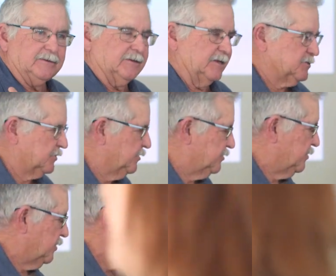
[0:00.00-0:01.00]
that's a
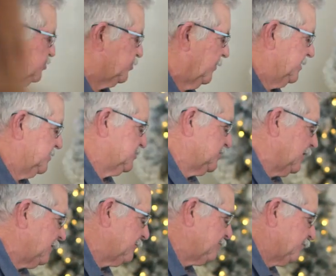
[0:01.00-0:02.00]
good choice.
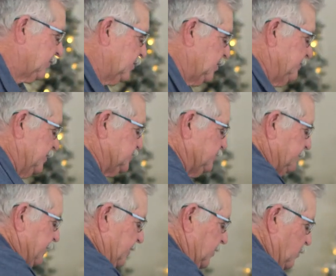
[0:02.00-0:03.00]
You can mix it
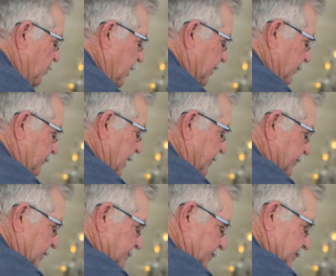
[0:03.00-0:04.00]
with paraquat or
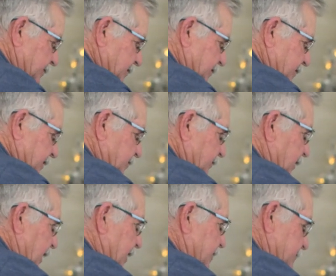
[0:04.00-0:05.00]
Roundup,
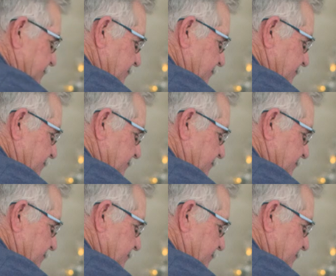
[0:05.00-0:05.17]
Interline.